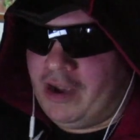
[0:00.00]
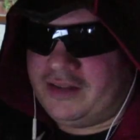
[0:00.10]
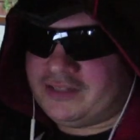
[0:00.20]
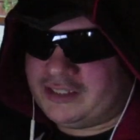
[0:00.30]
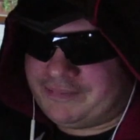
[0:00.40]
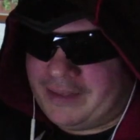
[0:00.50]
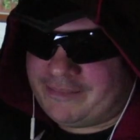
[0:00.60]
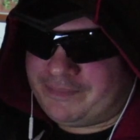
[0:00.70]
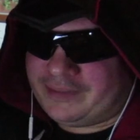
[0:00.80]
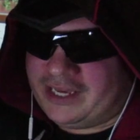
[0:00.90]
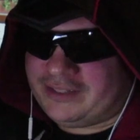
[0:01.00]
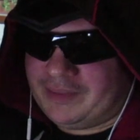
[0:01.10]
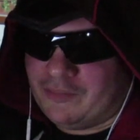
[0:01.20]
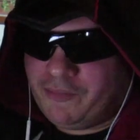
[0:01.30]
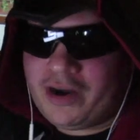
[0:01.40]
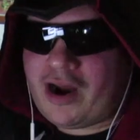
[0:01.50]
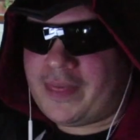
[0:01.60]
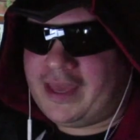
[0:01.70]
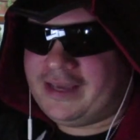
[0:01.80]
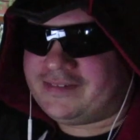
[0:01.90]
does this take place? I mean, what are
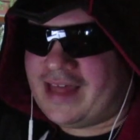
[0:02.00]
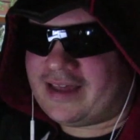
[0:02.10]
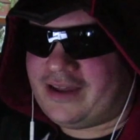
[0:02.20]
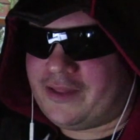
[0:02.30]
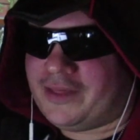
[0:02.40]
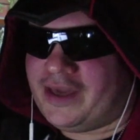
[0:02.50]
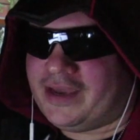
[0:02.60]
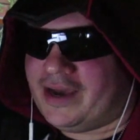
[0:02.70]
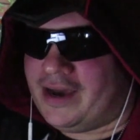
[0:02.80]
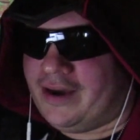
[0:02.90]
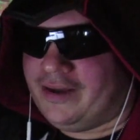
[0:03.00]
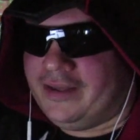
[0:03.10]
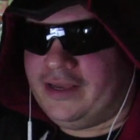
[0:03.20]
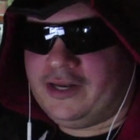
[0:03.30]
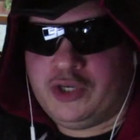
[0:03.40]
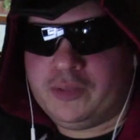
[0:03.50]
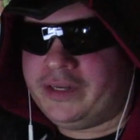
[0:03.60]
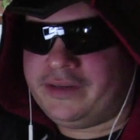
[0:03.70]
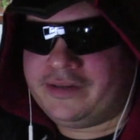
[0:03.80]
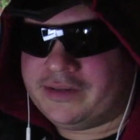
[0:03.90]
they exactly? Are they
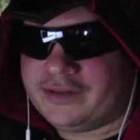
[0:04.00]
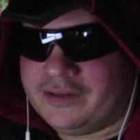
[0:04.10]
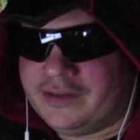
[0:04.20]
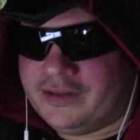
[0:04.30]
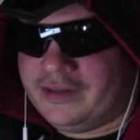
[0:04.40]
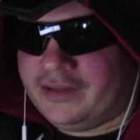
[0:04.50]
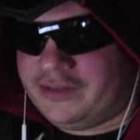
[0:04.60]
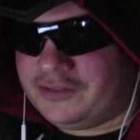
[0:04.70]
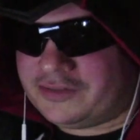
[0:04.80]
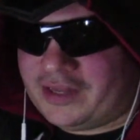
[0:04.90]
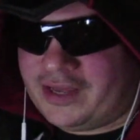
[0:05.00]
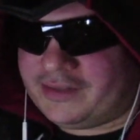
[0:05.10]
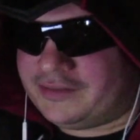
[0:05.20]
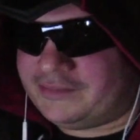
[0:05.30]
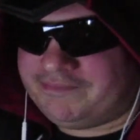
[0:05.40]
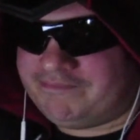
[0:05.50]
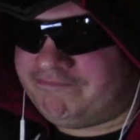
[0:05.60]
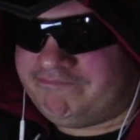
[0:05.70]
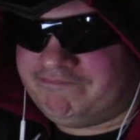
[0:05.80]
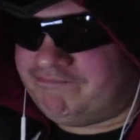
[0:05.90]
inhuman? Is this like,
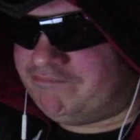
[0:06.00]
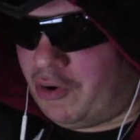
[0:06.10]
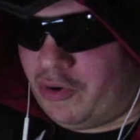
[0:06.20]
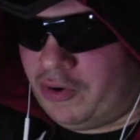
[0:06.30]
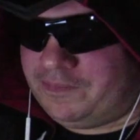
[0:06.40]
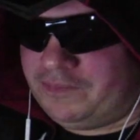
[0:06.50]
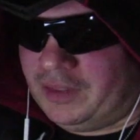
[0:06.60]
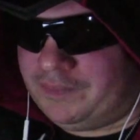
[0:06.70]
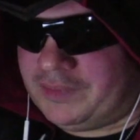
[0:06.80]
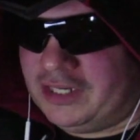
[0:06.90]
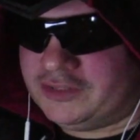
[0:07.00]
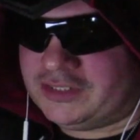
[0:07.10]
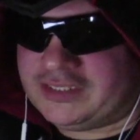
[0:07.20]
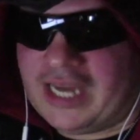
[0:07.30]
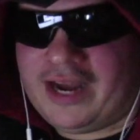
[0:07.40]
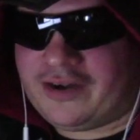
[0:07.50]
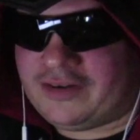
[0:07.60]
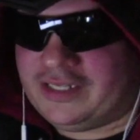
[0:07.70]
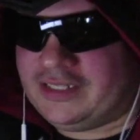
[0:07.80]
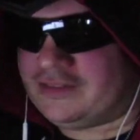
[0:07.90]
or something else
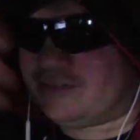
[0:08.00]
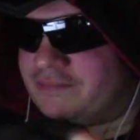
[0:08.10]
entirely?